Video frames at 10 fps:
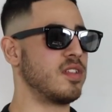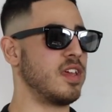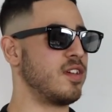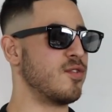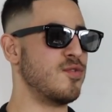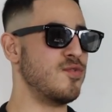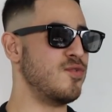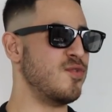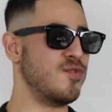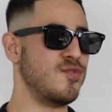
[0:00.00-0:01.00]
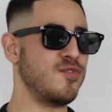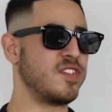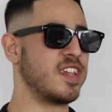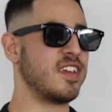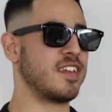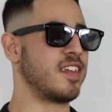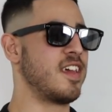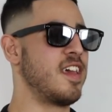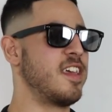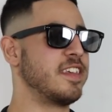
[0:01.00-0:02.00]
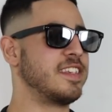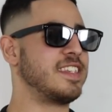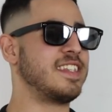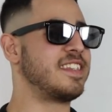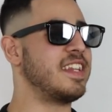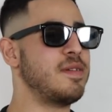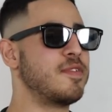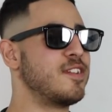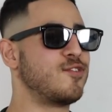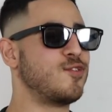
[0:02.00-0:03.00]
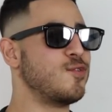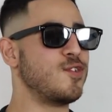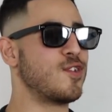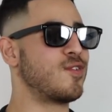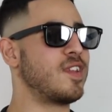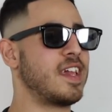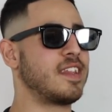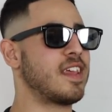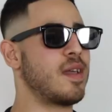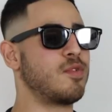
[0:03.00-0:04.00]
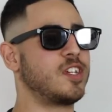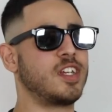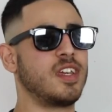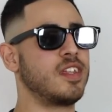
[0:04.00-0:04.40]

Like who who's gonna sleep in the studio like type of. sh.